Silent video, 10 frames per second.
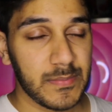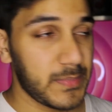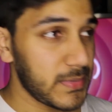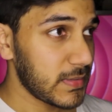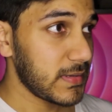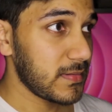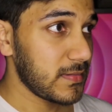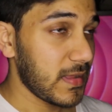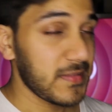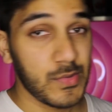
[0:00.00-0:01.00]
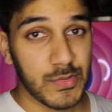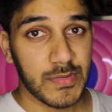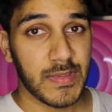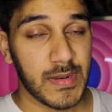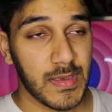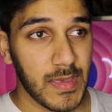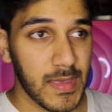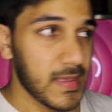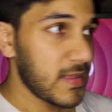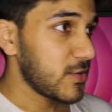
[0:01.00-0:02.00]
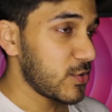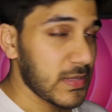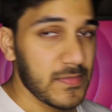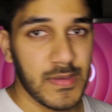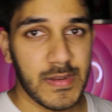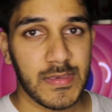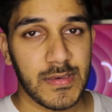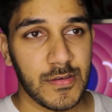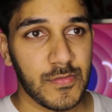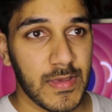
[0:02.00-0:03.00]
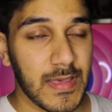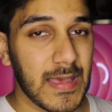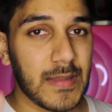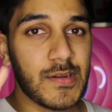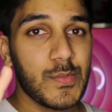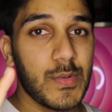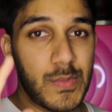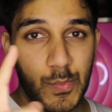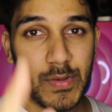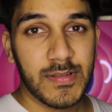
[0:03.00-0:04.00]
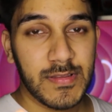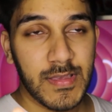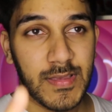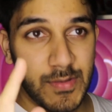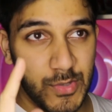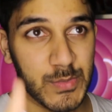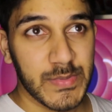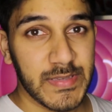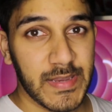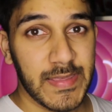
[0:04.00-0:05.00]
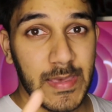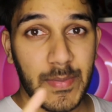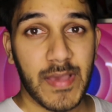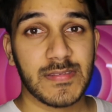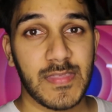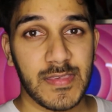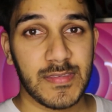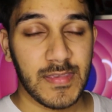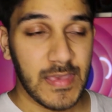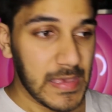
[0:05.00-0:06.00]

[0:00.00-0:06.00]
But as you also said, it's good to have a learning curve, and you know what, we will 100% get back to this,